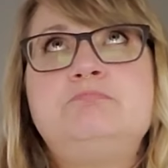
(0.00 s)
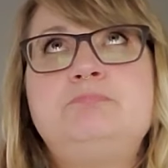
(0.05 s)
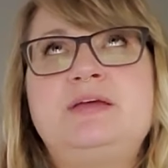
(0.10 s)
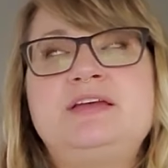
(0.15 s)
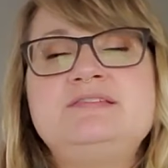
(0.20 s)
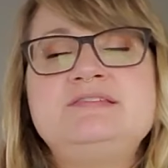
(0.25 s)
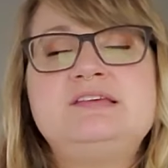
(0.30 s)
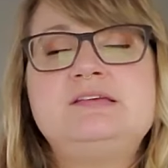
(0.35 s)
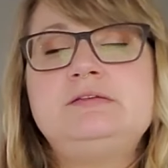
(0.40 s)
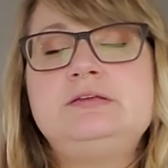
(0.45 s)

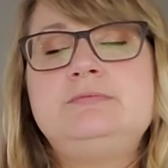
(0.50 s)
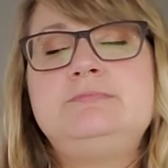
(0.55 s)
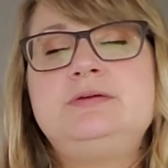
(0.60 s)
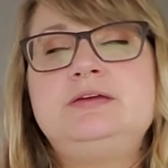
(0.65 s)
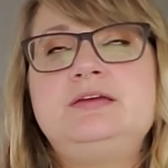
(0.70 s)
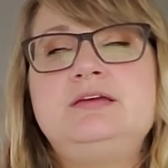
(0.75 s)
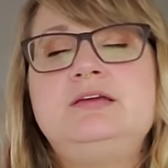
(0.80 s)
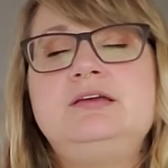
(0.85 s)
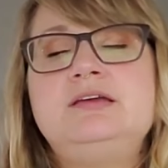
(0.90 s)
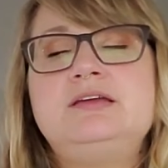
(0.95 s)
basically
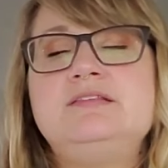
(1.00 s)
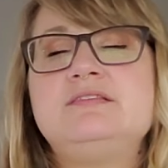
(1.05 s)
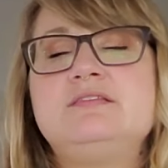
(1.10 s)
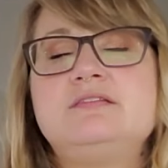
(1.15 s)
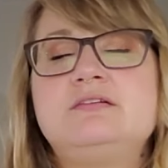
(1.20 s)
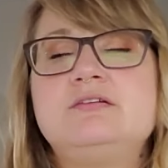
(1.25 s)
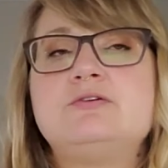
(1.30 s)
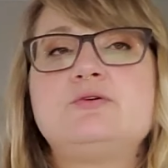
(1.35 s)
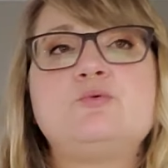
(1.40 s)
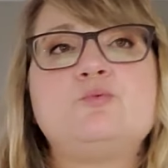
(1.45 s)
be
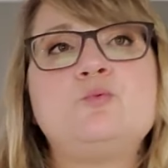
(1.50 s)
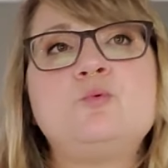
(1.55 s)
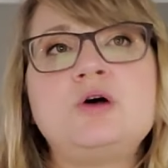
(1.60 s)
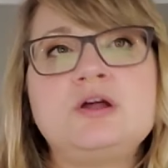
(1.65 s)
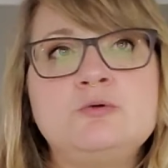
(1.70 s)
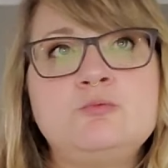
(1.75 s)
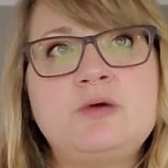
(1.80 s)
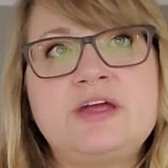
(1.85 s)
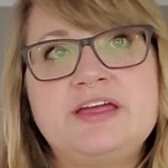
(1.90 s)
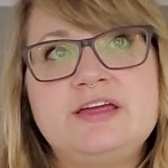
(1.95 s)
considered a
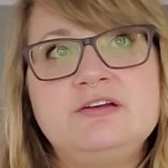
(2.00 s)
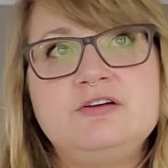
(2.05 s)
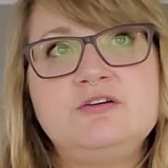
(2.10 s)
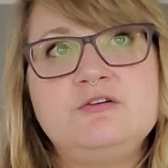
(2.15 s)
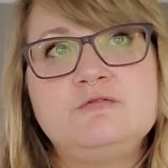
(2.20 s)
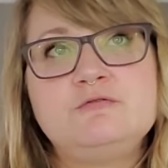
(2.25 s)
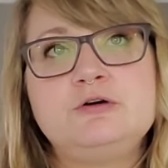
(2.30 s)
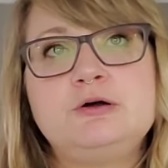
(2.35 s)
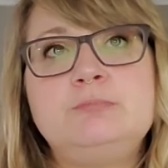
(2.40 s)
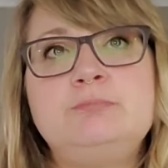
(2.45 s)
one-way
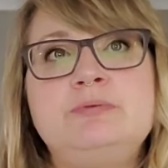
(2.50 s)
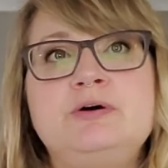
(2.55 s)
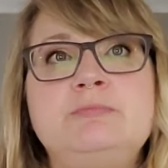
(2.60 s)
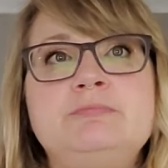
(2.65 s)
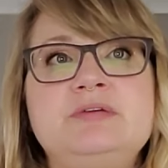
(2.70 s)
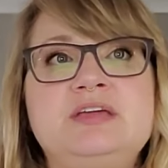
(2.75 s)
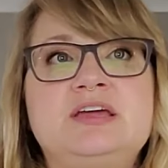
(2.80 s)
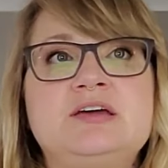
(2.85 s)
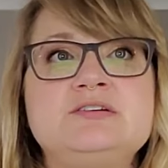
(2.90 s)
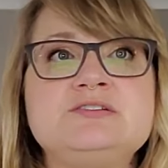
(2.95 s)
ANOVA, but
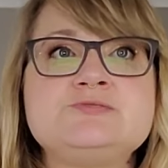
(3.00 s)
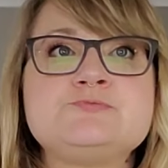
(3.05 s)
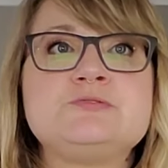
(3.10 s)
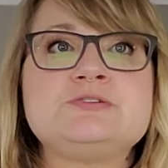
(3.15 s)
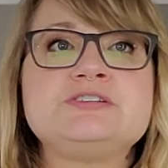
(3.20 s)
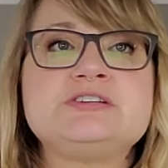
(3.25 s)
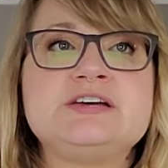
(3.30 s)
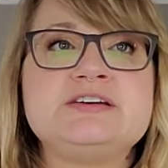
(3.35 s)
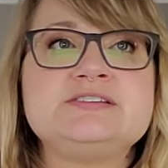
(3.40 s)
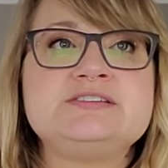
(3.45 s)
because we're
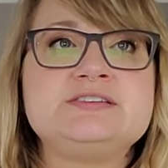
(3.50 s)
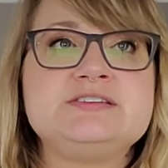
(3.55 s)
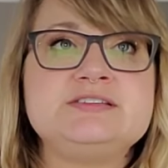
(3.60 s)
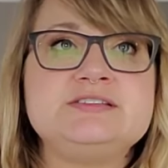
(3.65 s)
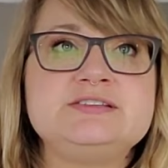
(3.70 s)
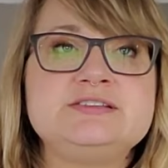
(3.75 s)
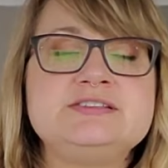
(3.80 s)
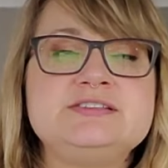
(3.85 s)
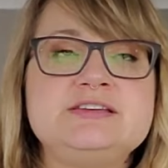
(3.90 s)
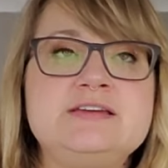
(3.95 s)
testing
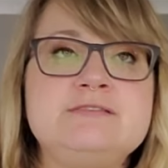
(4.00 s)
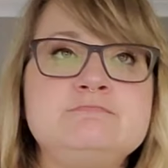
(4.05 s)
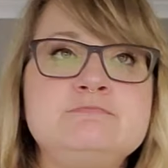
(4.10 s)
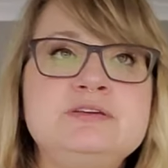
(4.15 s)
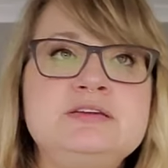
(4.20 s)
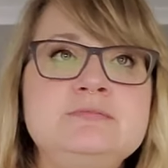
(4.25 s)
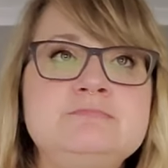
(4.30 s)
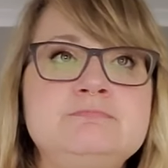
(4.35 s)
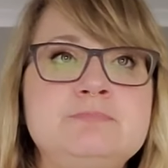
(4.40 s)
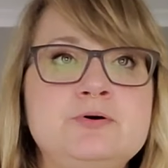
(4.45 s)
the same
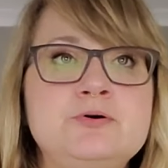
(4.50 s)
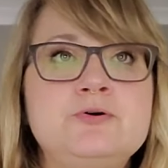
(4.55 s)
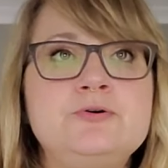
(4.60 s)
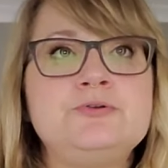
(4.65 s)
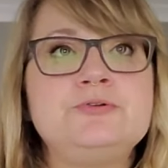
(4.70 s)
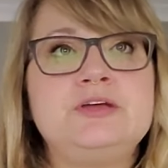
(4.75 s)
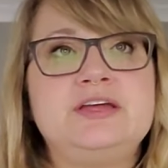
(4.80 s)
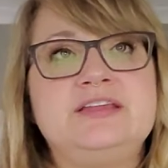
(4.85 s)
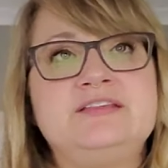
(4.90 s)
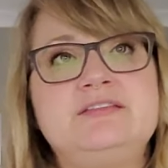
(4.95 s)

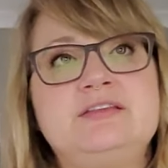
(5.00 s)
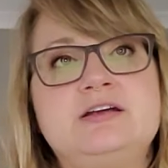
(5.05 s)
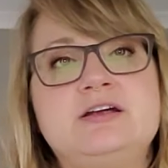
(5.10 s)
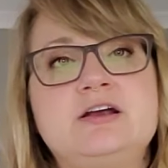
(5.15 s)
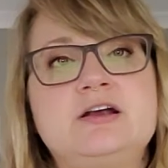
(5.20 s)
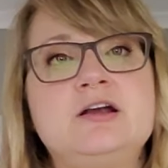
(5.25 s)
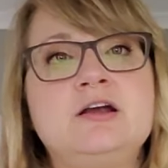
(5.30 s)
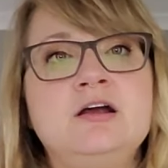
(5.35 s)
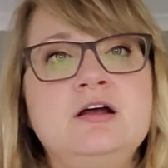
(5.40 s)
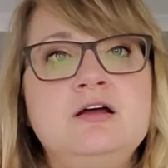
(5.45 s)
people and
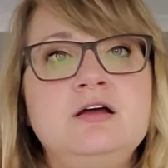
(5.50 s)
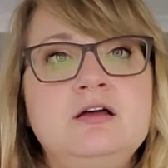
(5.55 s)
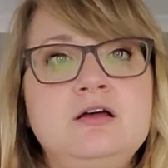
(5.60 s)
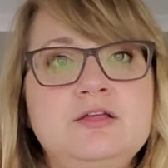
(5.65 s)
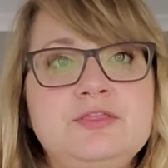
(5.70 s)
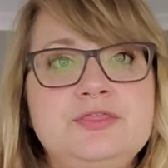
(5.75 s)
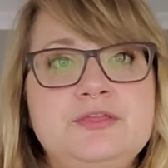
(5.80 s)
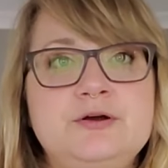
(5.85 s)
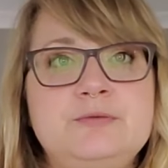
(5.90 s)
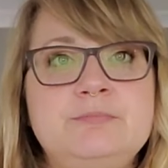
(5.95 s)

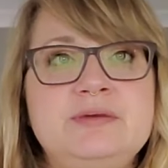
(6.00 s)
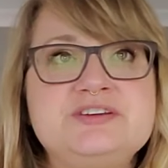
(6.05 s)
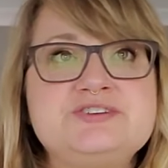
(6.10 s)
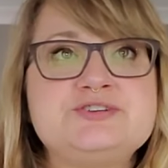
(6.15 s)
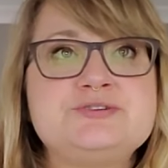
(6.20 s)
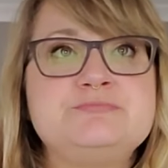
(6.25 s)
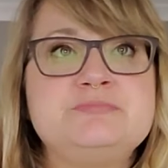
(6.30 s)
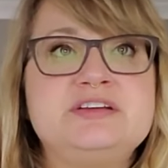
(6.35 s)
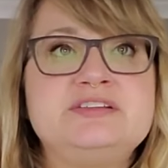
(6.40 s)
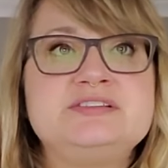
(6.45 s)
their
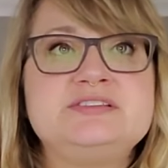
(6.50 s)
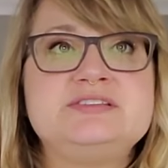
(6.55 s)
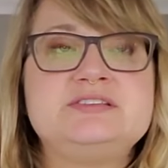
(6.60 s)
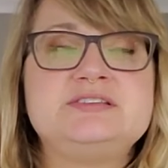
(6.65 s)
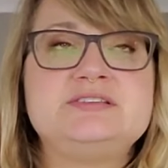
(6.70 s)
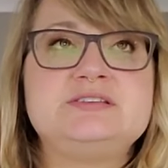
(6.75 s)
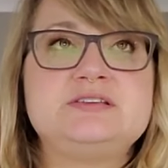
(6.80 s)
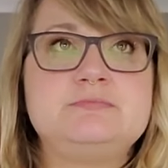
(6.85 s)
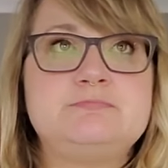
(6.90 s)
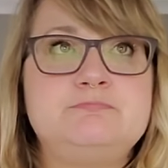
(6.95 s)

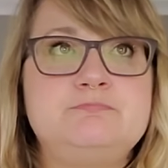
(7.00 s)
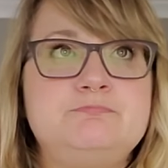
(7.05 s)
measurements